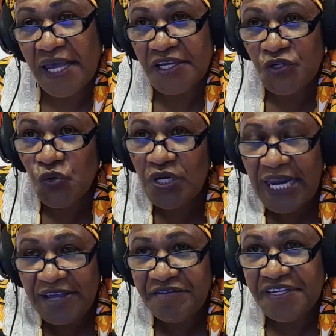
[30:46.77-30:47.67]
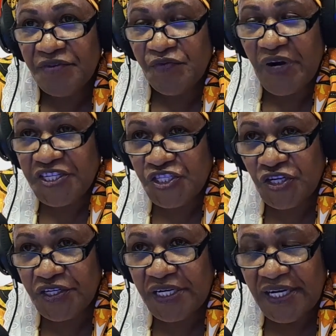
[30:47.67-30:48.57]
Like your life in the
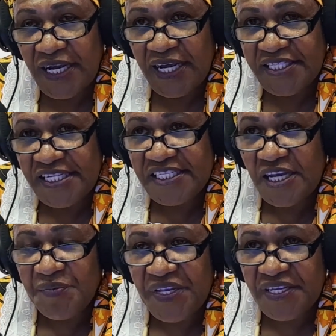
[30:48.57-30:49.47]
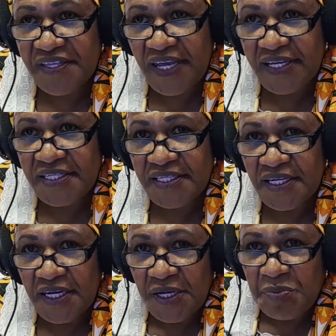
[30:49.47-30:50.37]
restaurant. Is it something
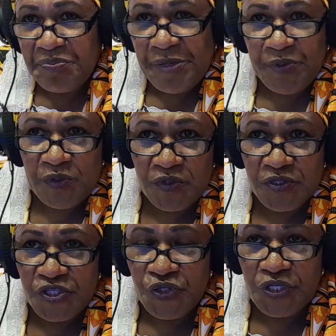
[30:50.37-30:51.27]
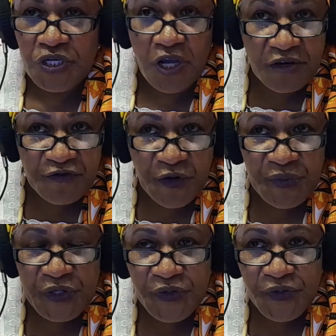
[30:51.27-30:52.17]
that people should
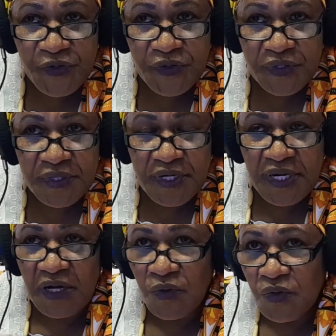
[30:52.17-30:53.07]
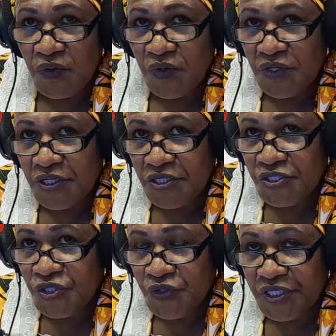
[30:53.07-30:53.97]
learn from you? Or
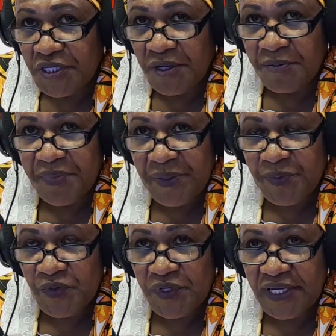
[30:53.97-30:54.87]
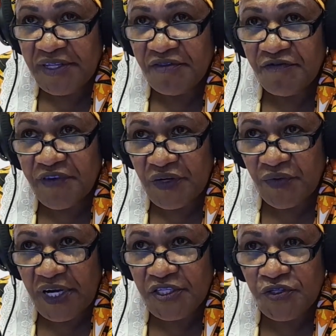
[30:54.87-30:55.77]
should people
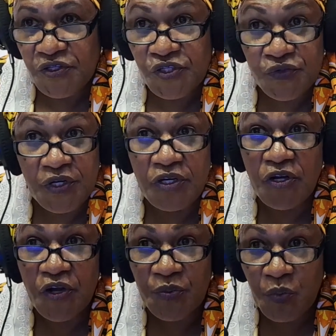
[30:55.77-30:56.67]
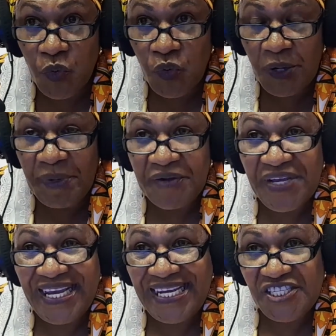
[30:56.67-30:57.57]
in Vanuatu should learn more
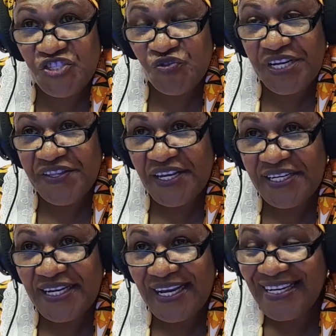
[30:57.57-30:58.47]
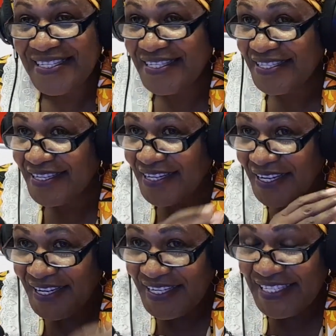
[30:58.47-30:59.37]
about the history that
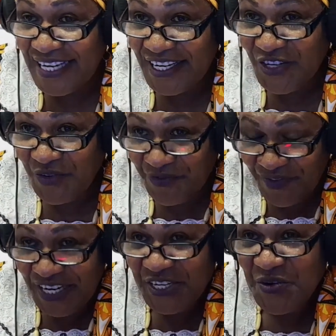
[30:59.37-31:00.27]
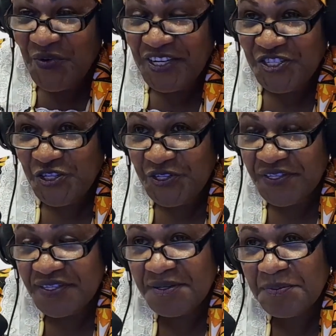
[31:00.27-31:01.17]
it's started off in your
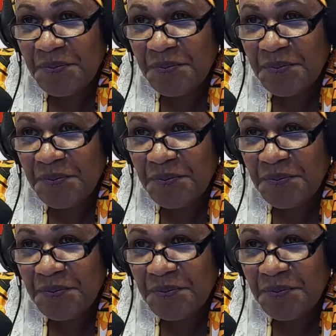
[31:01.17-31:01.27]
restaurant?